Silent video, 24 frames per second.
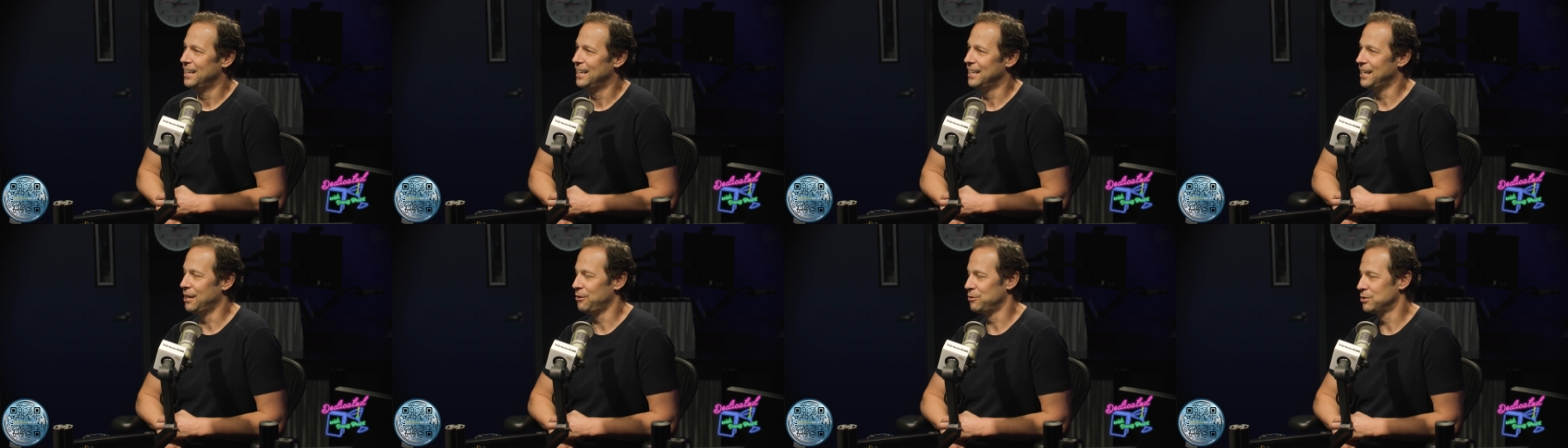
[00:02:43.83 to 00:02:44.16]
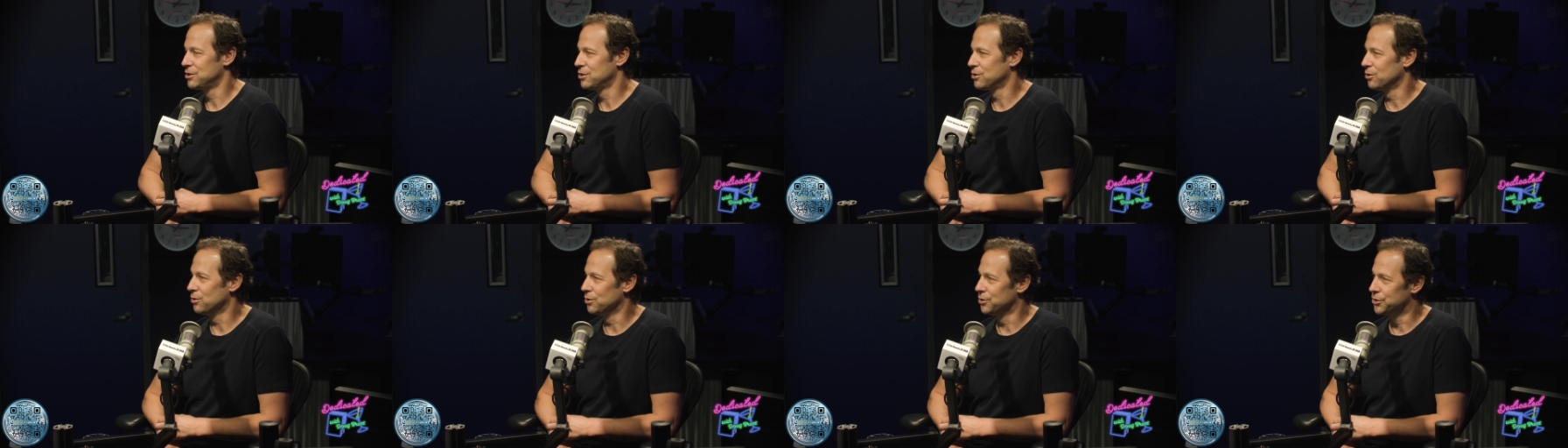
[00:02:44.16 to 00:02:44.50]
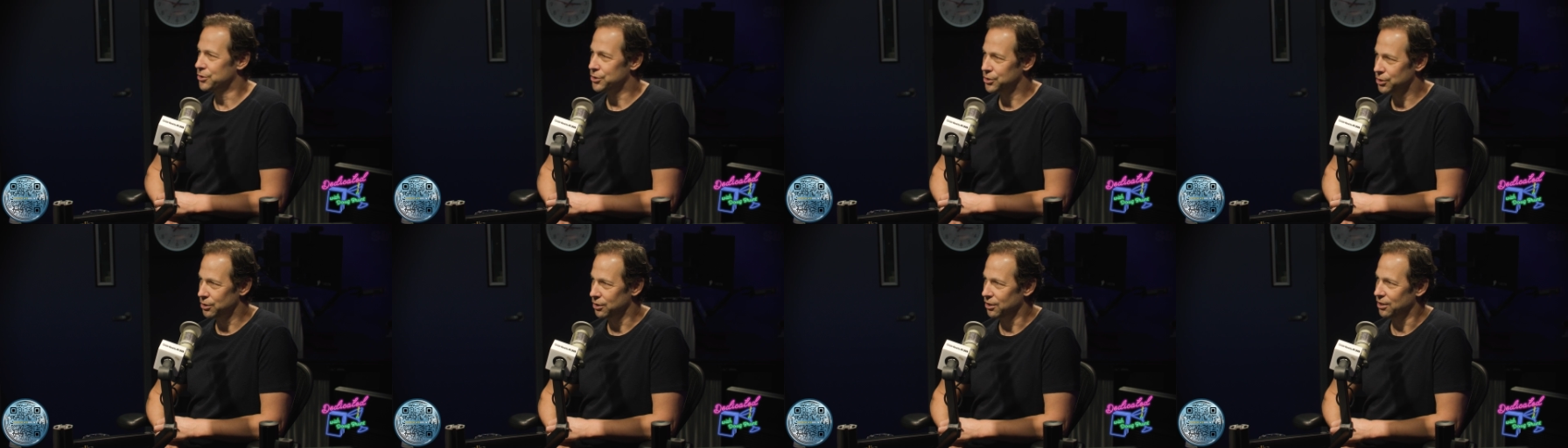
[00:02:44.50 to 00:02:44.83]
And I was told,
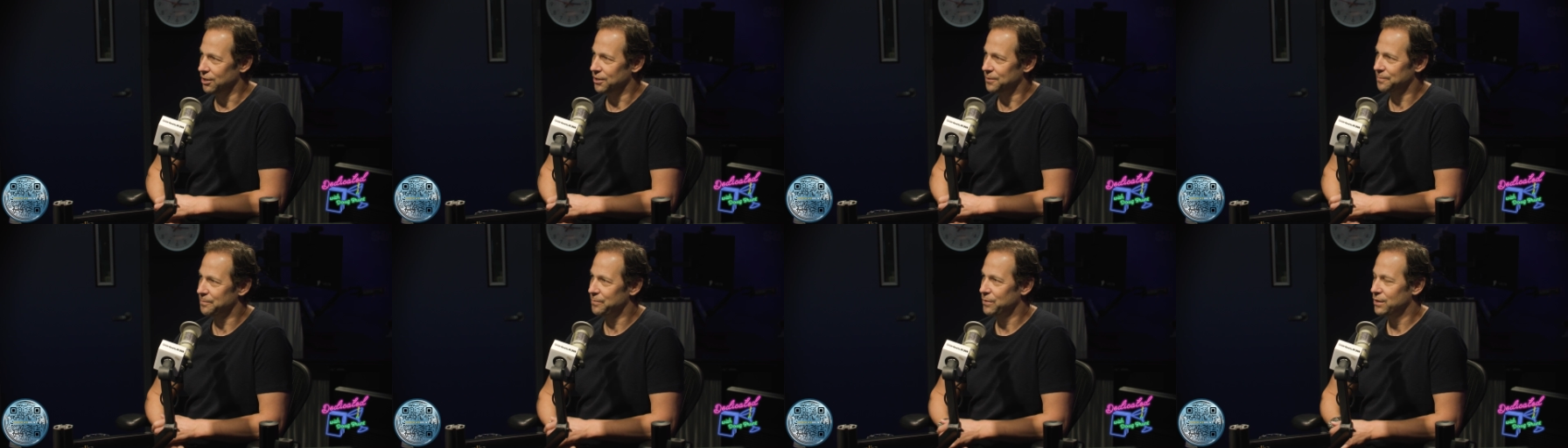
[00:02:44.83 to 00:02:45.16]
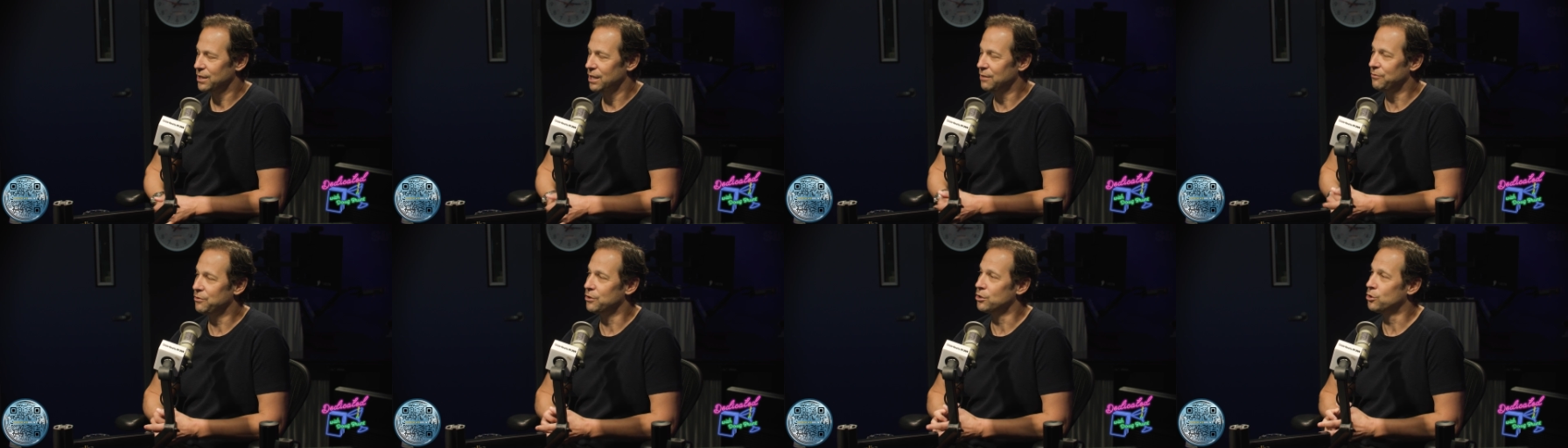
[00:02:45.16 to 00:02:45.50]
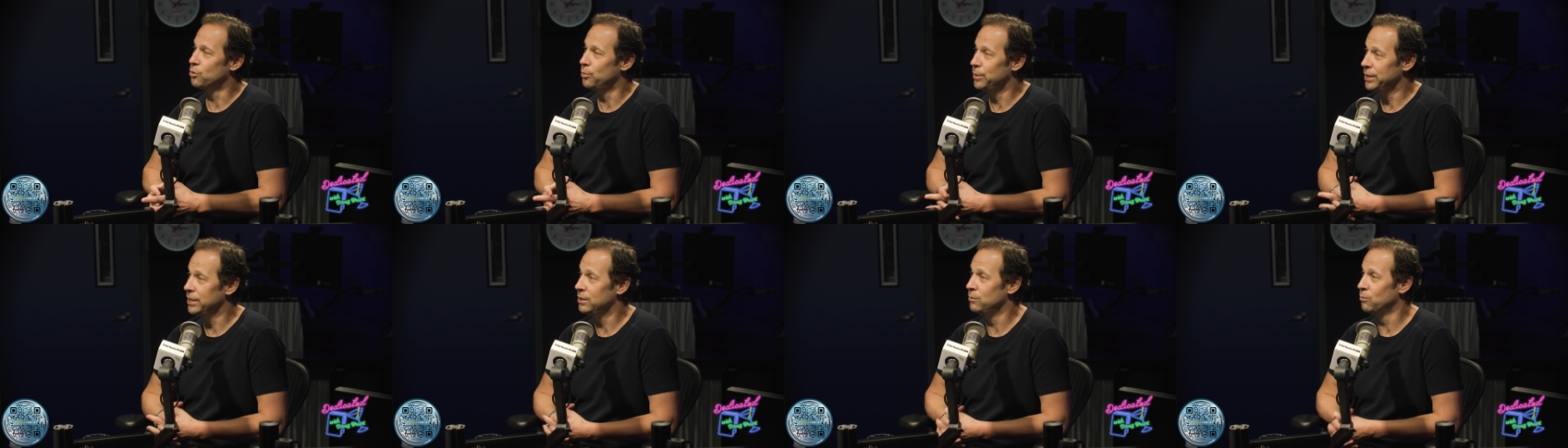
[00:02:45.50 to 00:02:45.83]
"Sir, if the
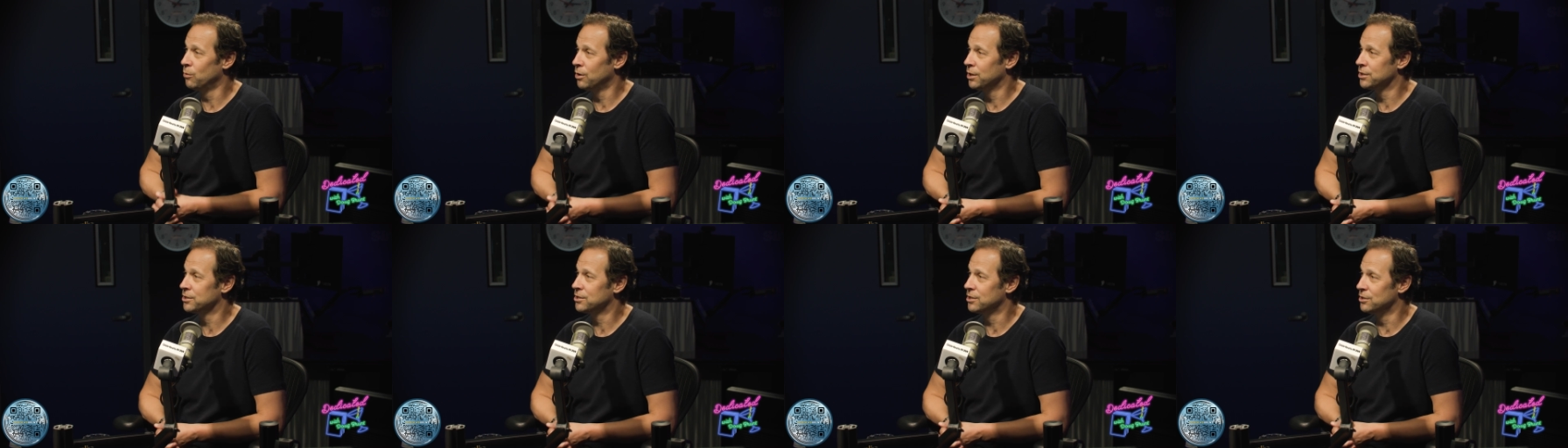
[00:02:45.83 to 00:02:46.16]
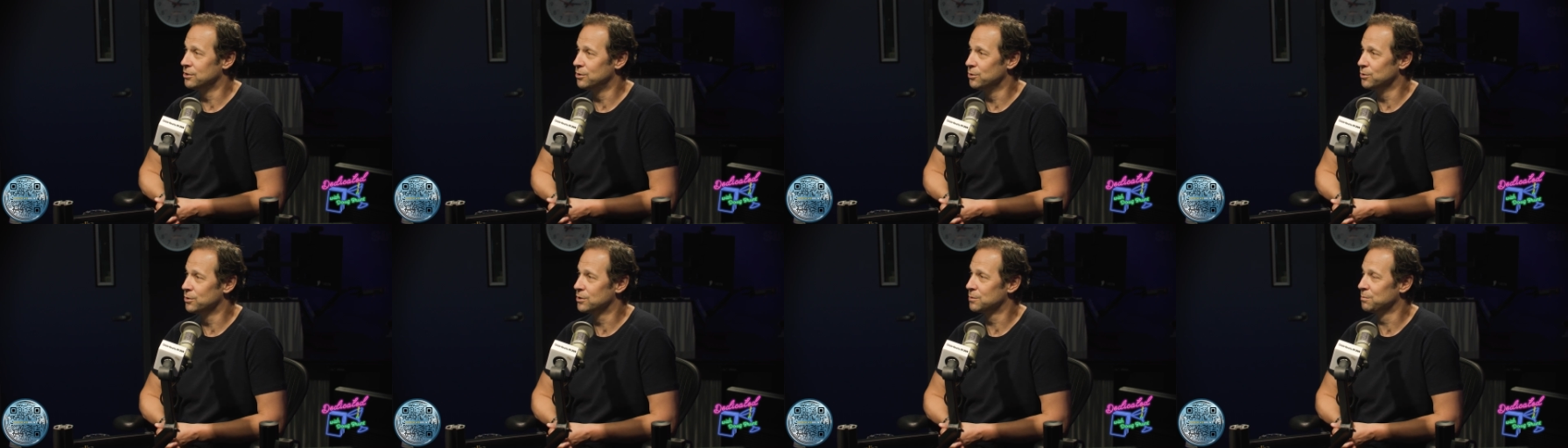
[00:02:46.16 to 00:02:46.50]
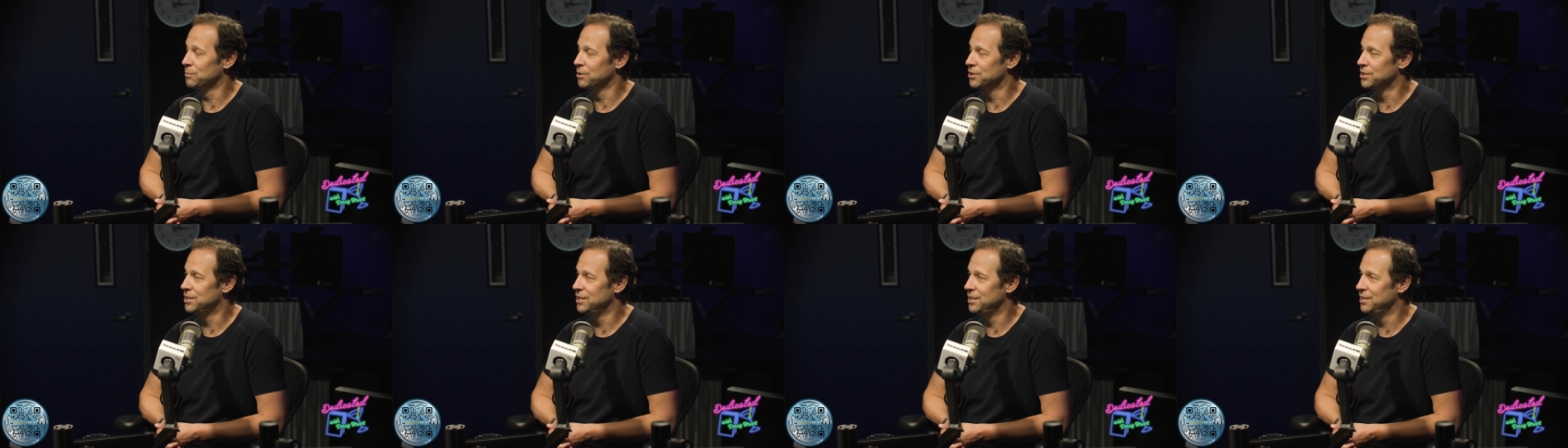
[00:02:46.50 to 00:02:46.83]
Queen wants a Duke's
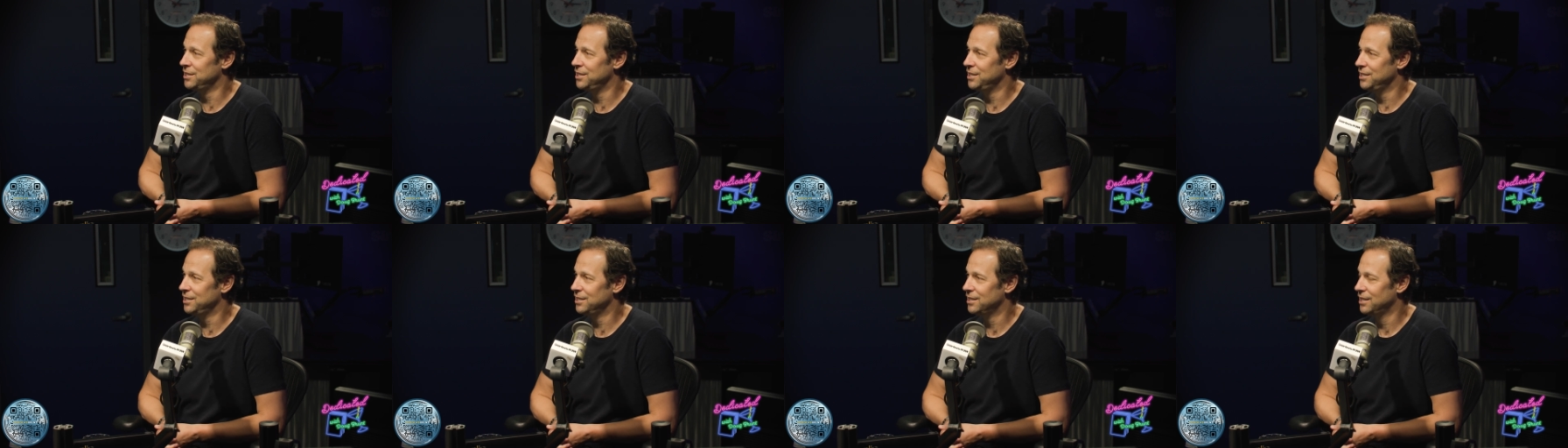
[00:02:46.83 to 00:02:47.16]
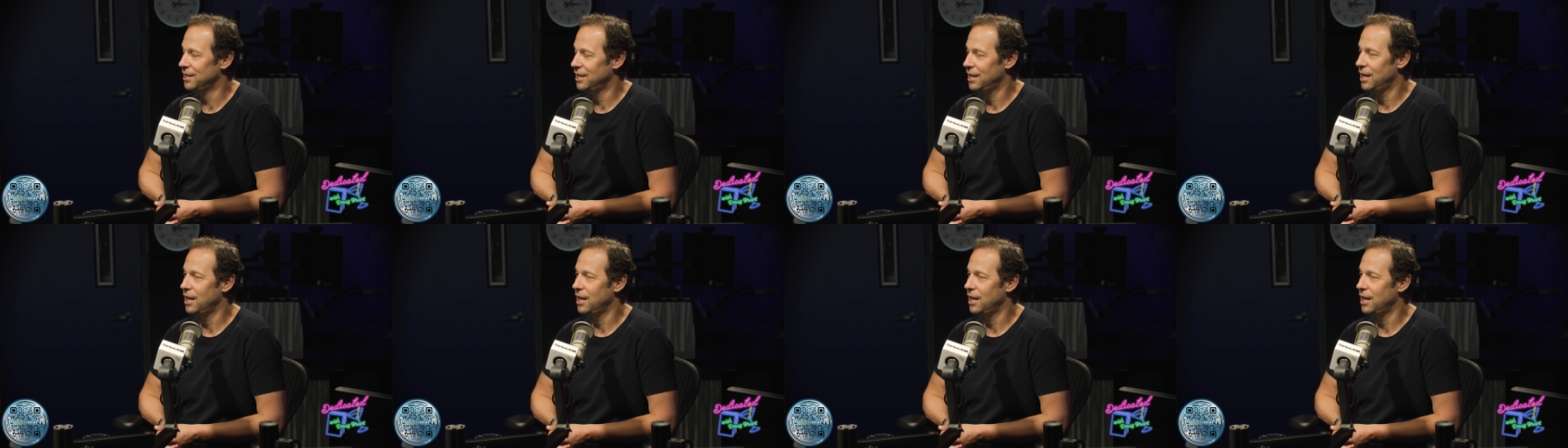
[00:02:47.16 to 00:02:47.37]
martini,